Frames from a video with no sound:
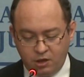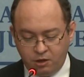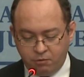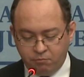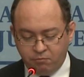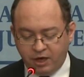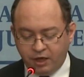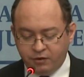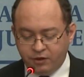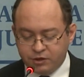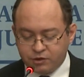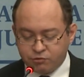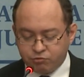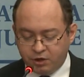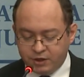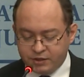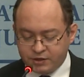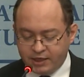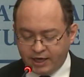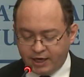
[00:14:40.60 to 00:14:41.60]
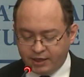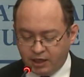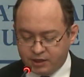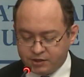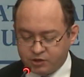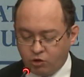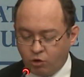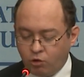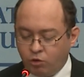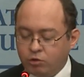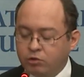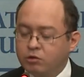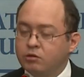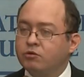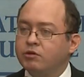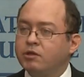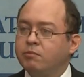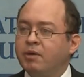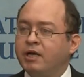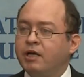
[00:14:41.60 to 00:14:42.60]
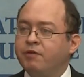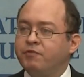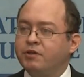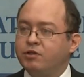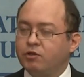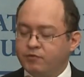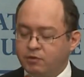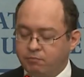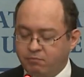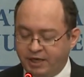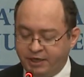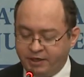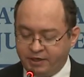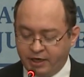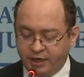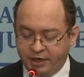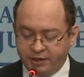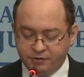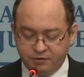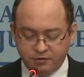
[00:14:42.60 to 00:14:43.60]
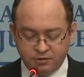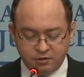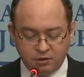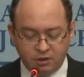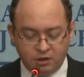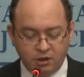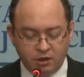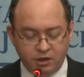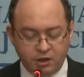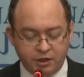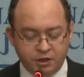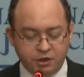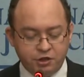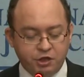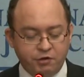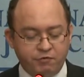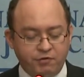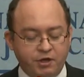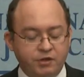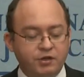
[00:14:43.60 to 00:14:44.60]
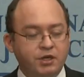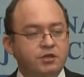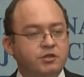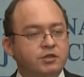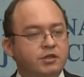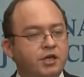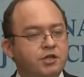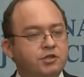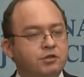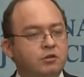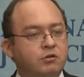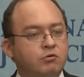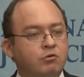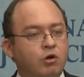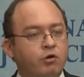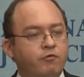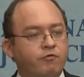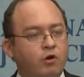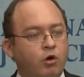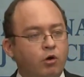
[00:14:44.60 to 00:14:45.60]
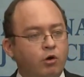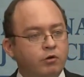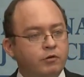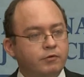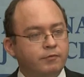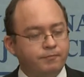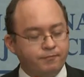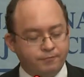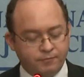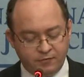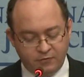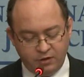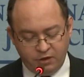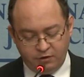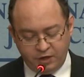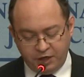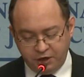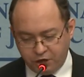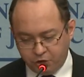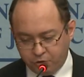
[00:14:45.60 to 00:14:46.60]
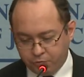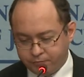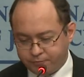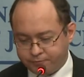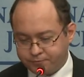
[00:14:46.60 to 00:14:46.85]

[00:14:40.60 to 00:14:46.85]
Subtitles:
May these words guide us all to the benefit of the mankind in achieving the international rule of law. Thank you.